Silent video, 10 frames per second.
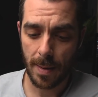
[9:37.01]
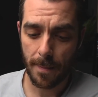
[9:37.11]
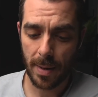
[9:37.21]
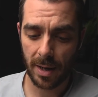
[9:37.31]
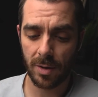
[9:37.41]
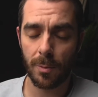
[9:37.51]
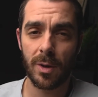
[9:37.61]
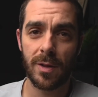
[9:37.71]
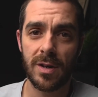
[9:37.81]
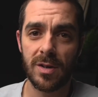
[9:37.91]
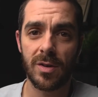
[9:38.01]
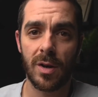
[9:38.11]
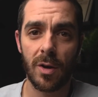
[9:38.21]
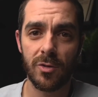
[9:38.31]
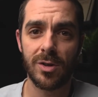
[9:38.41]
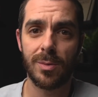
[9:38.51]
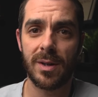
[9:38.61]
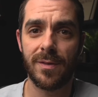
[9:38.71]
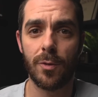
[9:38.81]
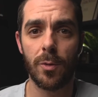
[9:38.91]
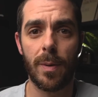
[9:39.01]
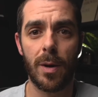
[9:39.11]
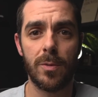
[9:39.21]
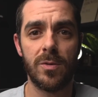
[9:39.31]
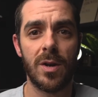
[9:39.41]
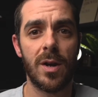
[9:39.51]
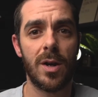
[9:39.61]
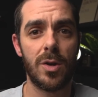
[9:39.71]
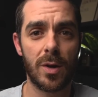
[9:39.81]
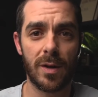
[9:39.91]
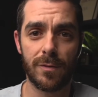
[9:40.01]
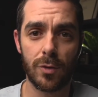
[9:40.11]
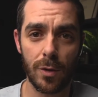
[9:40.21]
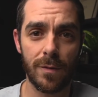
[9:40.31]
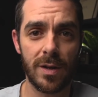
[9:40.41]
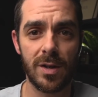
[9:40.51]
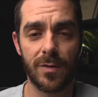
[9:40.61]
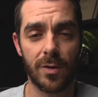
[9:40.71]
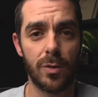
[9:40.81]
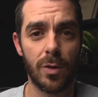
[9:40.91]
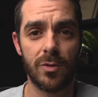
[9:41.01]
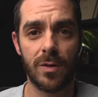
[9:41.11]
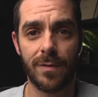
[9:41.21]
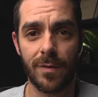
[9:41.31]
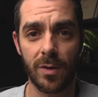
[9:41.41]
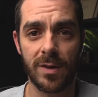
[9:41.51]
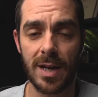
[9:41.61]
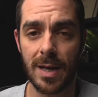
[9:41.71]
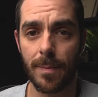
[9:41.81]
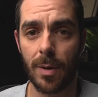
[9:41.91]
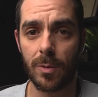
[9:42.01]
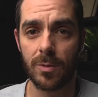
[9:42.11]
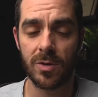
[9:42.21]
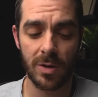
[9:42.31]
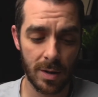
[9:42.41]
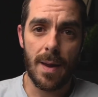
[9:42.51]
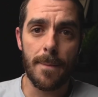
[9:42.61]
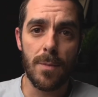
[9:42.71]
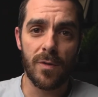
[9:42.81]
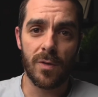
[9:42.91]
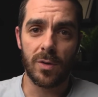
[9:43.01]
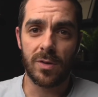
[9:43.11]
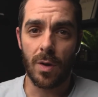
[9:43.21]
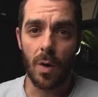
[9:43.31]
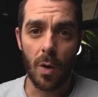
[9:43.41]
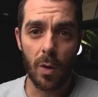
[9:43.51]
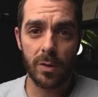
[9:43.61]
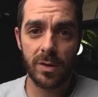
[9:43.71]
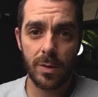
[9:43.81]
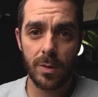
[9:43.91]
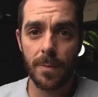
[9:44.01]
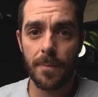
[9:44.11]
Picking up one of these, £124. You can have two of these for £248. Moving on to audio,